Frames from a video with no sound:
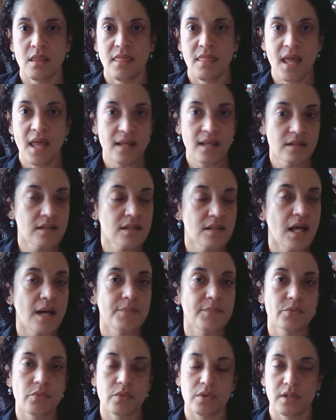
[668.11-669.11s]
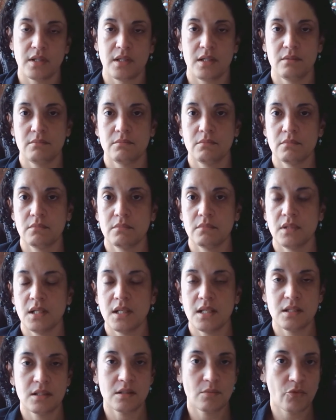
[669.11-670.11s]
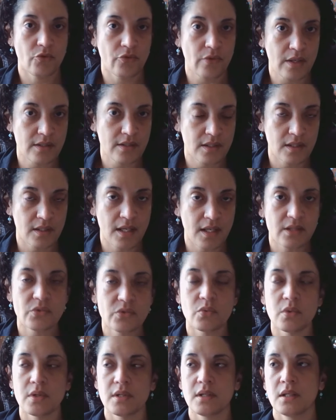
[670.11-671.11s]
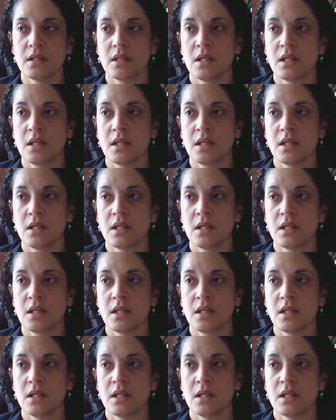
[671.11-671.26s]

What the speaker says: That stops working. They need to move on to the next one,